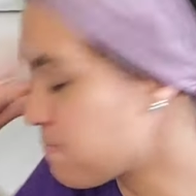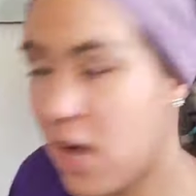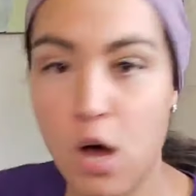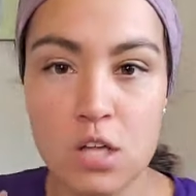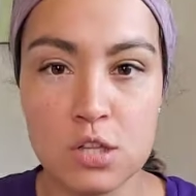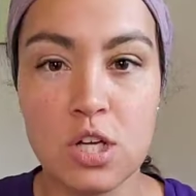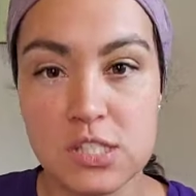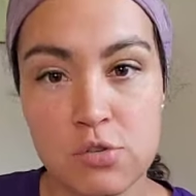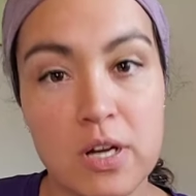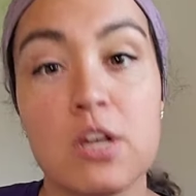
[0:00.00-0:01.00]
lots
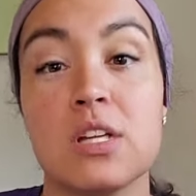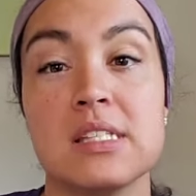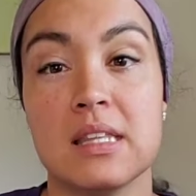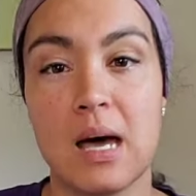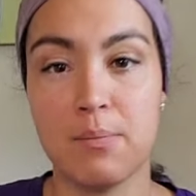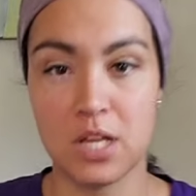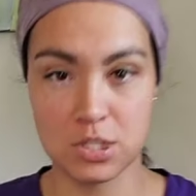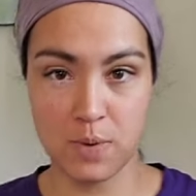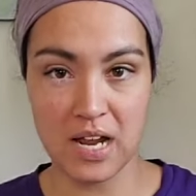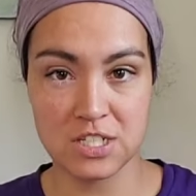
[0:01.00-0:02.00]
of great goodies in that
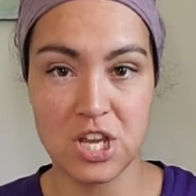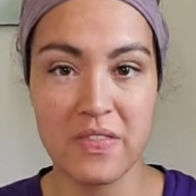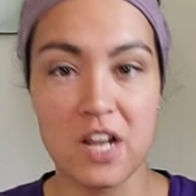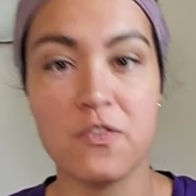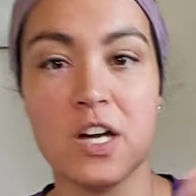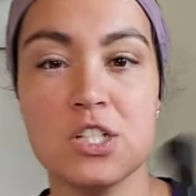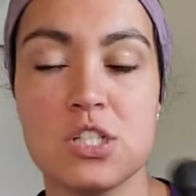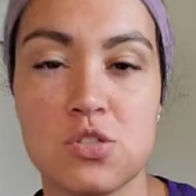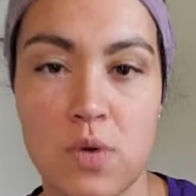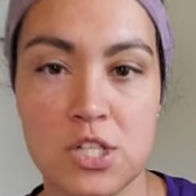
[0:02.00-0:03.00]
blush package. And then I find
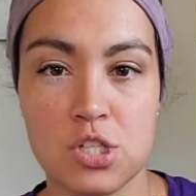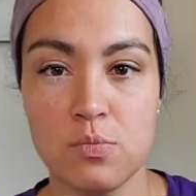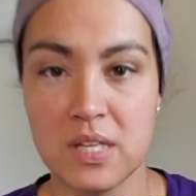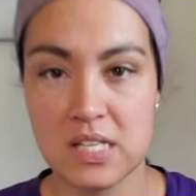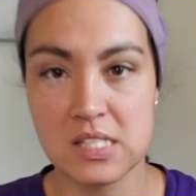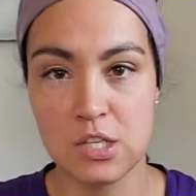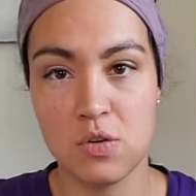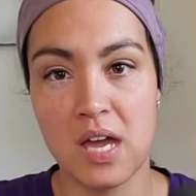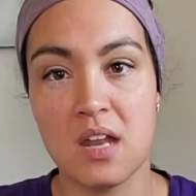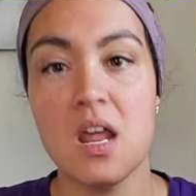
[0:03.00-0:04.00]
it's great too, because you
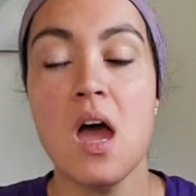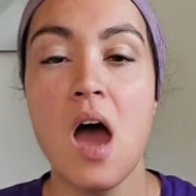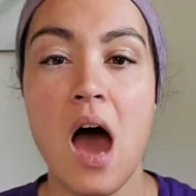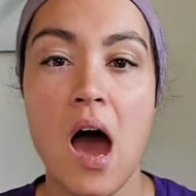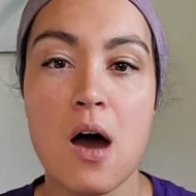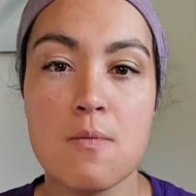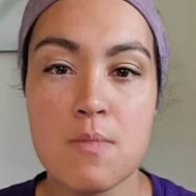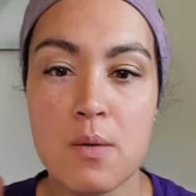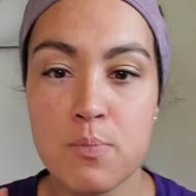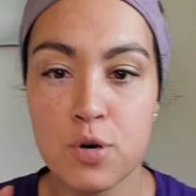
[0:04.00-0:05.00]
can
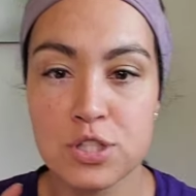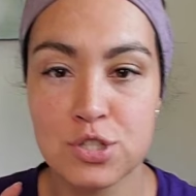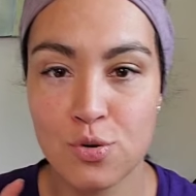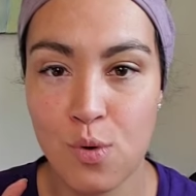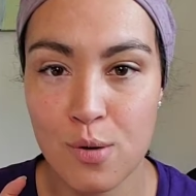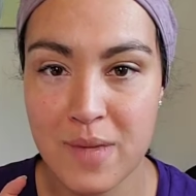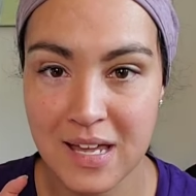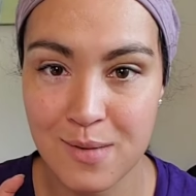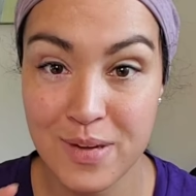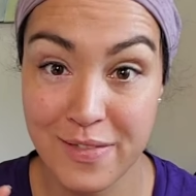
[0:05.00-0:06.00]
put your
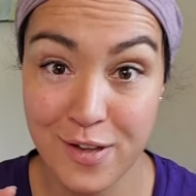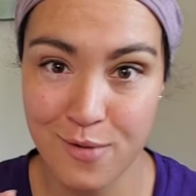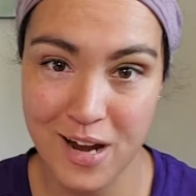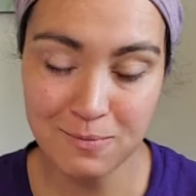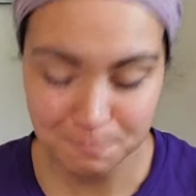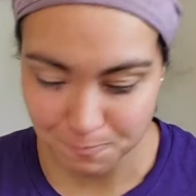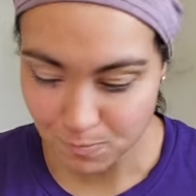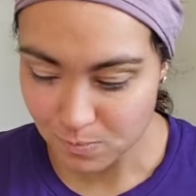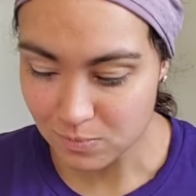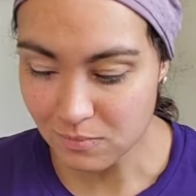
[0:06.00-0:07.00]
makeup in there, right?
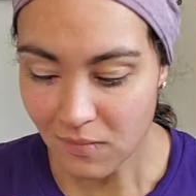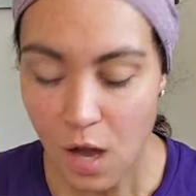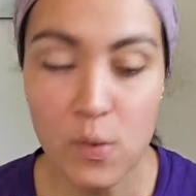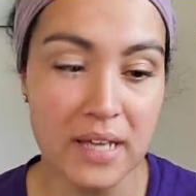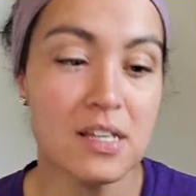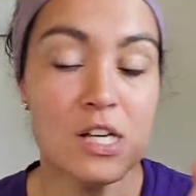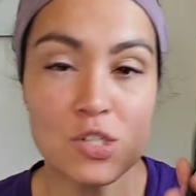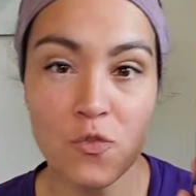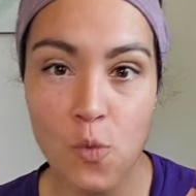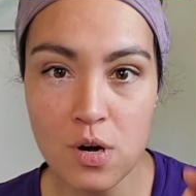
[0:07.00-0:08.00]
Okay,
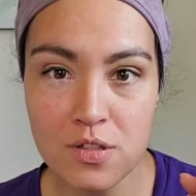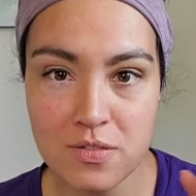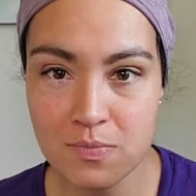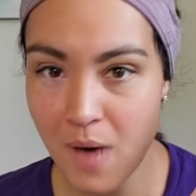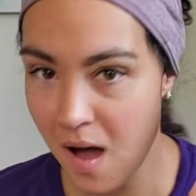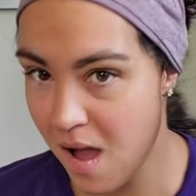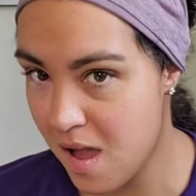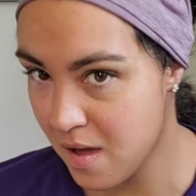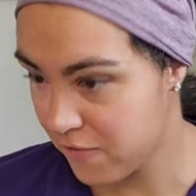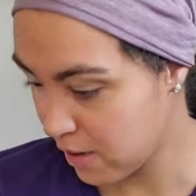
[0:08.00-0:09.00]
so for
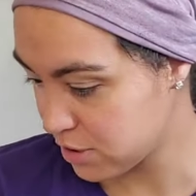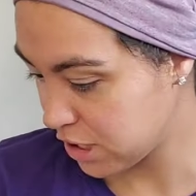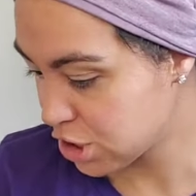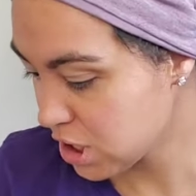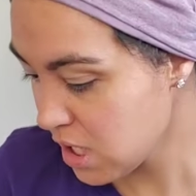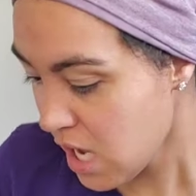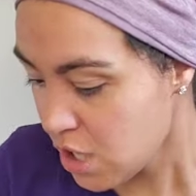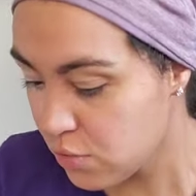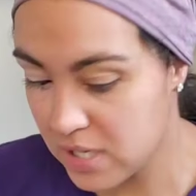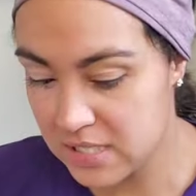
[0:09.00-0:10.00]
my foundation,
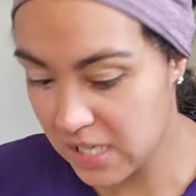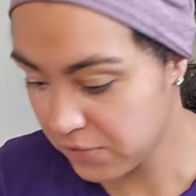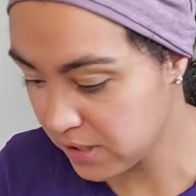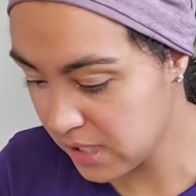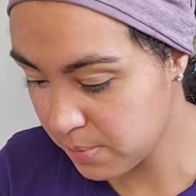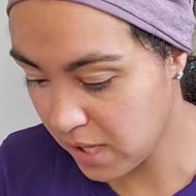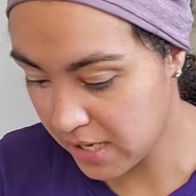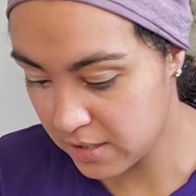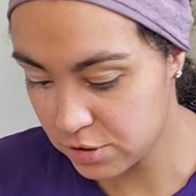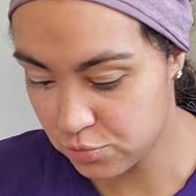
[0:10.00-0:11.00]
you can definitely apply
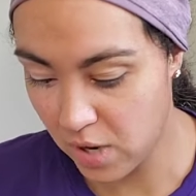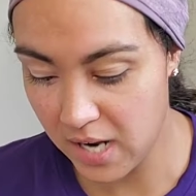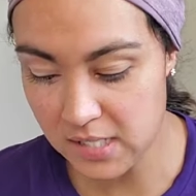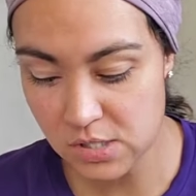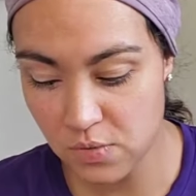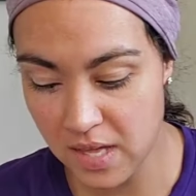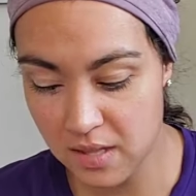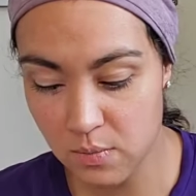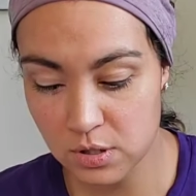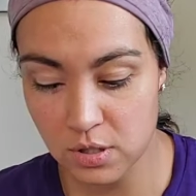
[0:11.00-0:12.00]
it dry so that
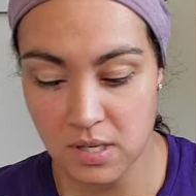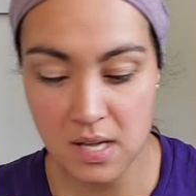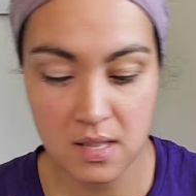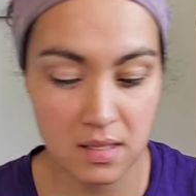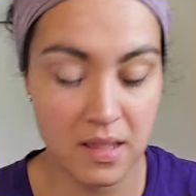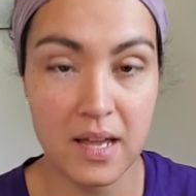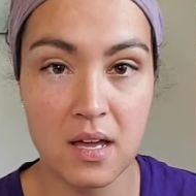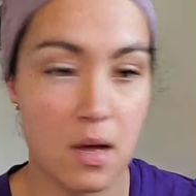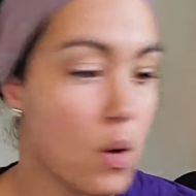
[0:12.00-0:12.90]
it would look like